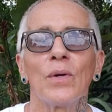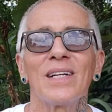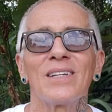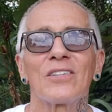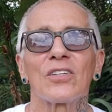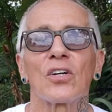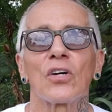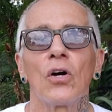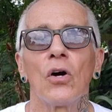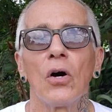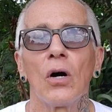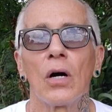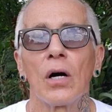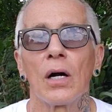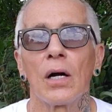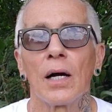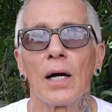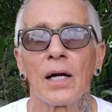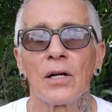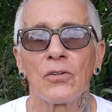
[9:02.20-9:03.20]
to rent a
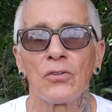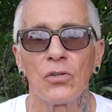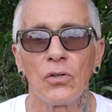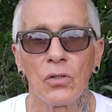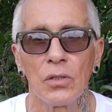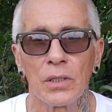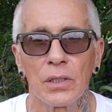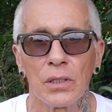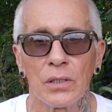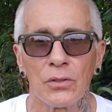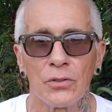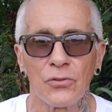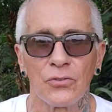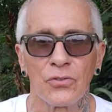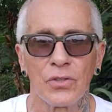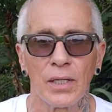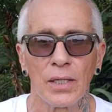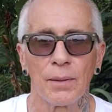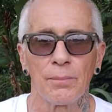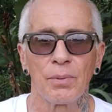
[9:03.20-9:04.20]
car, I totally
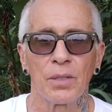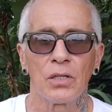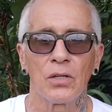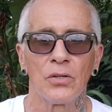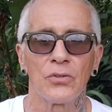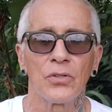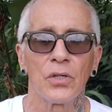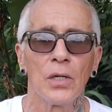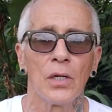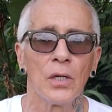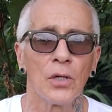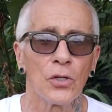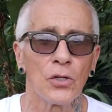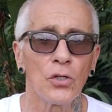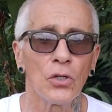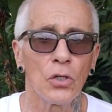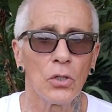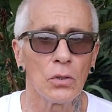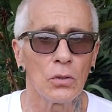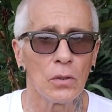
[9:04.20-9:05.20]
understand because
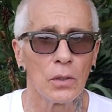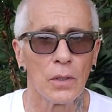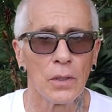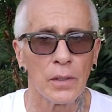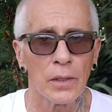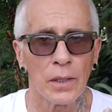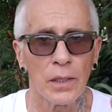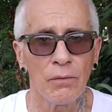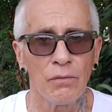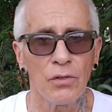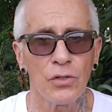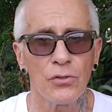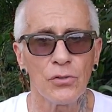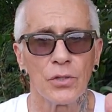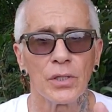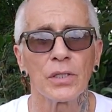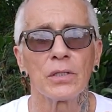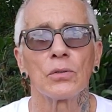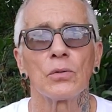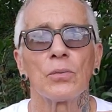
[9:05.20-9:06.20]
you know even
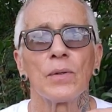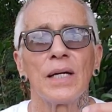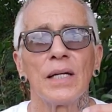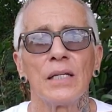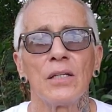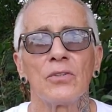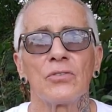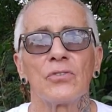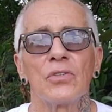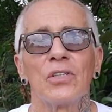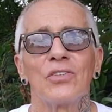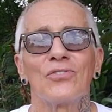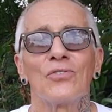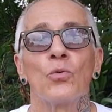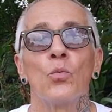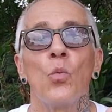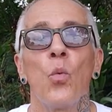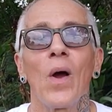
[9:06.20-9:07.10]
during the rainy season,